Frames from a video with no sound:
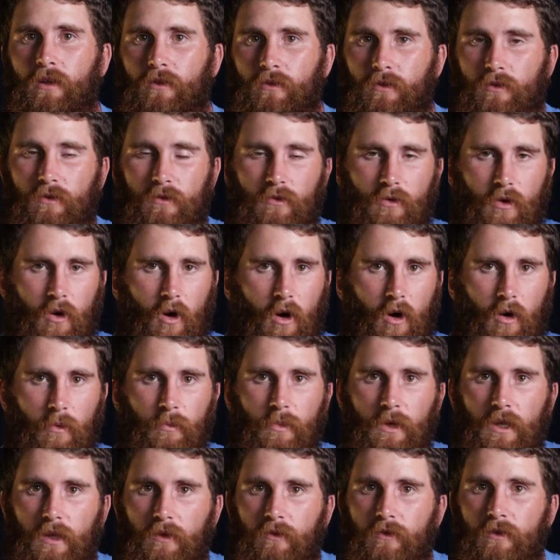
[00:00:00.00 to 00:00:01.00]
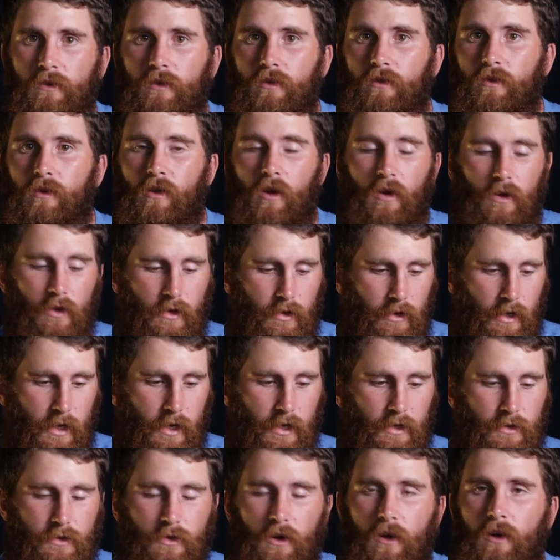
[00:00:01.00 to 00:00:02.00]
to cob, even going
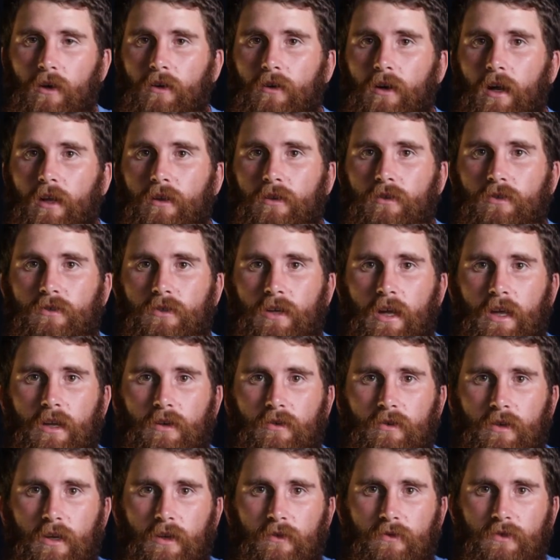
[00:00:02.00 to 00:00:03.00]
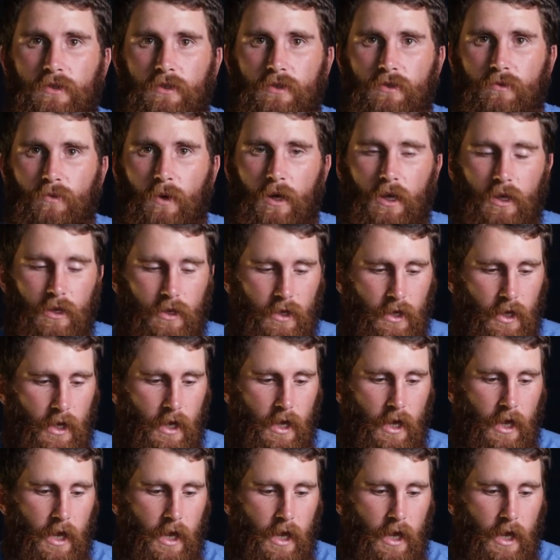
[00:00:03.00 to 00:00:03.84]
trolling around the strand reefs as well,